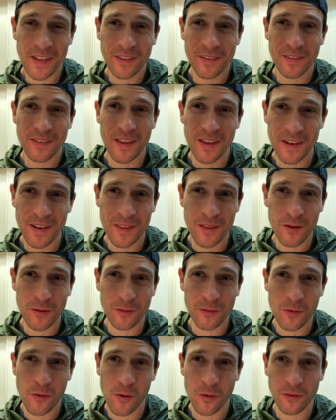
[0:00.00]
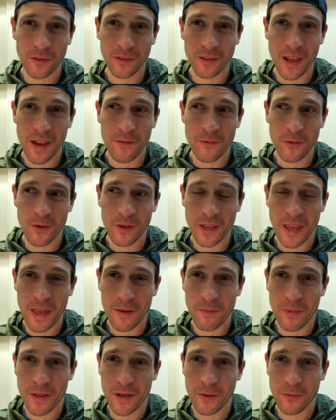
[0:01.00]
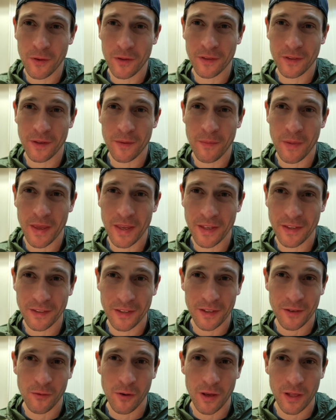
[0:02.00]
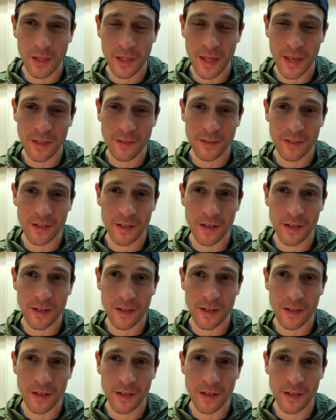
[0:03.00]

study those courses ever again, but it was amazing while it lasted.